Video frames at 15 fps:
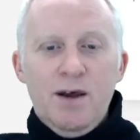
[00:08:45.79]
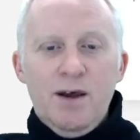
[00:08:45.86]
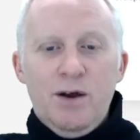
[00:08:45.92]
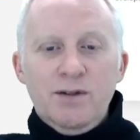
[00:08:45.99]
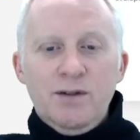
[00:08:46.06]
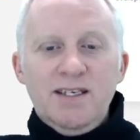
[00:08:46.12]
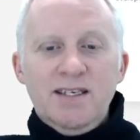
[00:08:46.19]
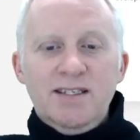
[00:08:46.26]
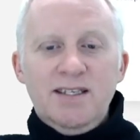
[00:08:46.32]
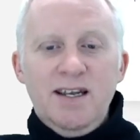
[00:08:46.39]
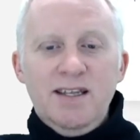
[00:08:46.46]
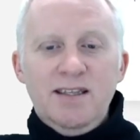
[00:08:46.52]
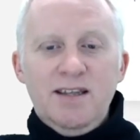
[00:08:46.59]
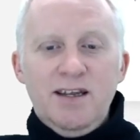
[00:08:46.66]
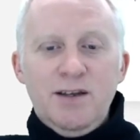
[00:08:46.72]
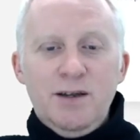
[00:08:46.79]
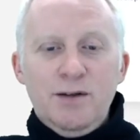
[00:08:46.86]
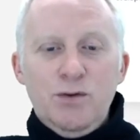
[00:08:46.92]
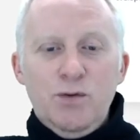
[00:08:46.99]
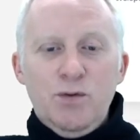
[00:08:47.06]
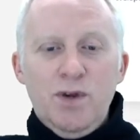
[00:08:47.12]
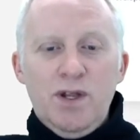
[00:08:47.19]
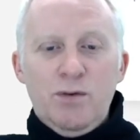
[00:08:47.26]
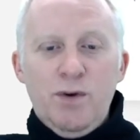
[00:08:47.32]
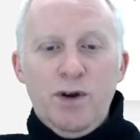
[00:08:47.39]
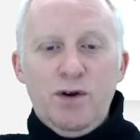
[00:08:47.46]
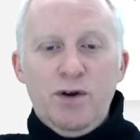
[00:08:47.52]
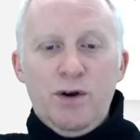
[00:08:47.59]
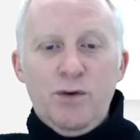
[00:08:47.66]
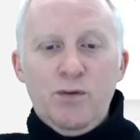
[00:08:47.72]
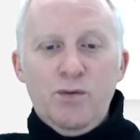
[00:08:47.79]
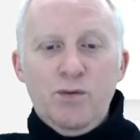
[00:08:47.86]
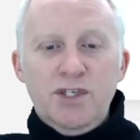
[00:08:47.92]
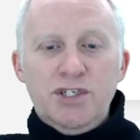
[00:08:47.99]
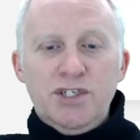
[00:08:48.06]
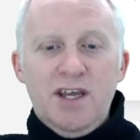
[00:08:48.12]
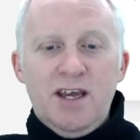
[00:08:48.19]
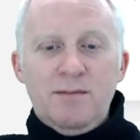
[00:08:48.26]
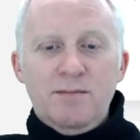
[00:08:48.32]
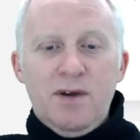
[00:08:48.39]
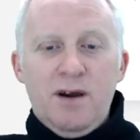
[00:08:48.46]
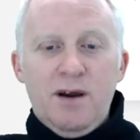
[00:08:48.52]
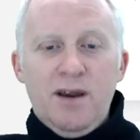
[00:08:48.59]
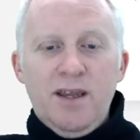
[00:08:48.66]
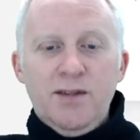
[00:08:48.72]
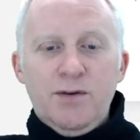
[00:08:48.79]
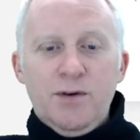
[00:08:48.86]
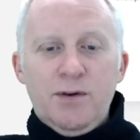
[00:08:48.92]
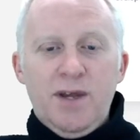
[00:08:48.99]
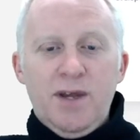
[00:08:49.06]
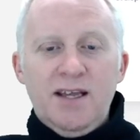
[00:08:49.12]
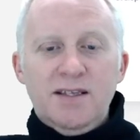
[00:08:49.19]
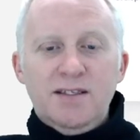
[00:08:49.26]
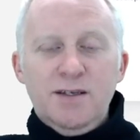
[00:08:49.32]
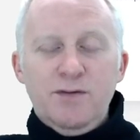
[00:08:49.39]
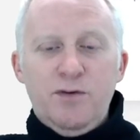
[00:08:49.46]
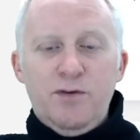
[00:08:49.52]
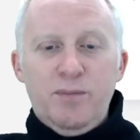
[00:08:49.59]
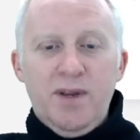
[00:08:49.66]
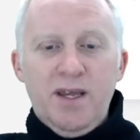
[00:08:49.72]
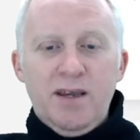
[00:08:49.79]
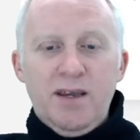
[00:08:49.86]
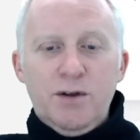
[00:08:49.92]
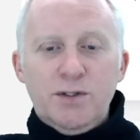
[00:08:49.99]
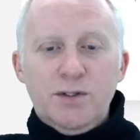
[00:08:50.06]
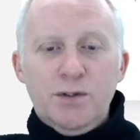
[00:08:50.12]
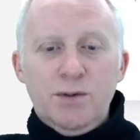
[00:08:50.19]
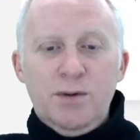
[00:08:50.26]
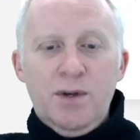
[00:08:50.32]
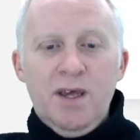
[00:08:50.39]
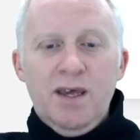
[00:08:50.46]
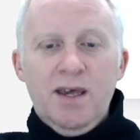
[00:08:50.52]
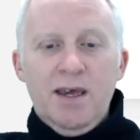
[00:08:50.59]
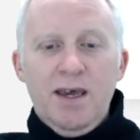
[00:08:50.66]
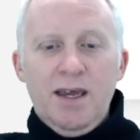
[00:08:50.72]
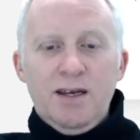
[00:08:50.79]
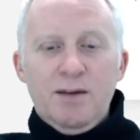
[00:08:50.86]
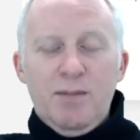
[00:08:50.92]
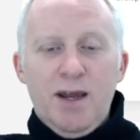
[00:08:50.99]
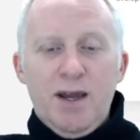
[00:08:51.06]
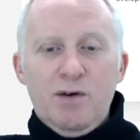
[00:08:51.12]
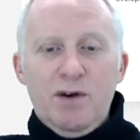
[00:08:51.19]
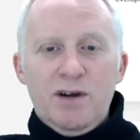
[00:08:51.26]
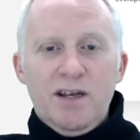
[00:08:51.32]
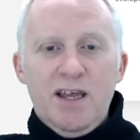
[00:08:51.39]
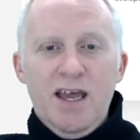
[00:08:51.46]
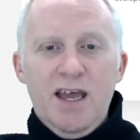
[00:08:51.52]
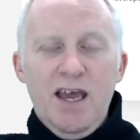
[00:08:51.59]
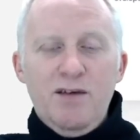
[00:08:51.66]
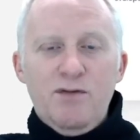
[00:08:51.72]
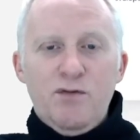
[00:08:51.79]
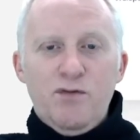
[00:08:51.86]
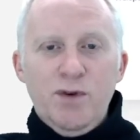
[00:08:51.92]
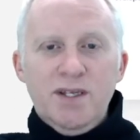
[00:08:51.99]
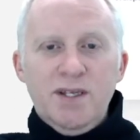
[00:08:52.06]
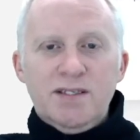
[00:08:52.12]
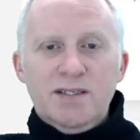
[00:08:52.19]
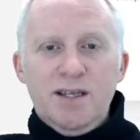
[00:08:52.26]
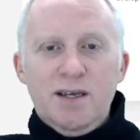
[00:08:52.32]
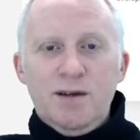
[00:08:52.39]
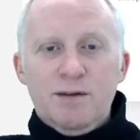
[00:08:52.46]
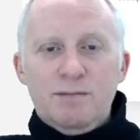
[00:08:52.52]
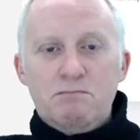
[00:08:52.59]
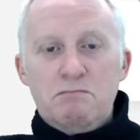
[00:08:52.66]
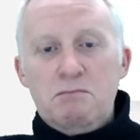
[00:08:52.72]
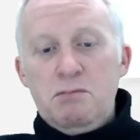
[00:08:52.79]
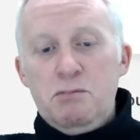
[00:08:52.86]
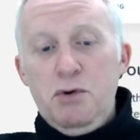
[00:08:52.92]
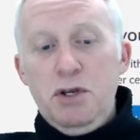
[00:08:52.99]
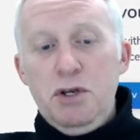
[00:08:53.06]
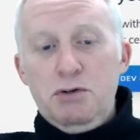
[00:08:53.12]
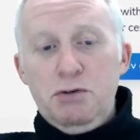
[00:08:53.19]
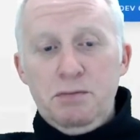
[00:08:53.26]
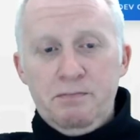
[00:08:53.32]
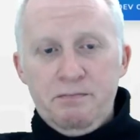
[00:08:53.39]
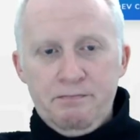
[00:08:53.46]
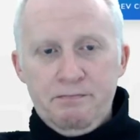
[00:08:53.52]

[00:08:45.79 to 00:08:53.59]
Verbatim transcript: Once installed, Tenion will record which tab are either active or playing audio in the background every second. Pretty cool.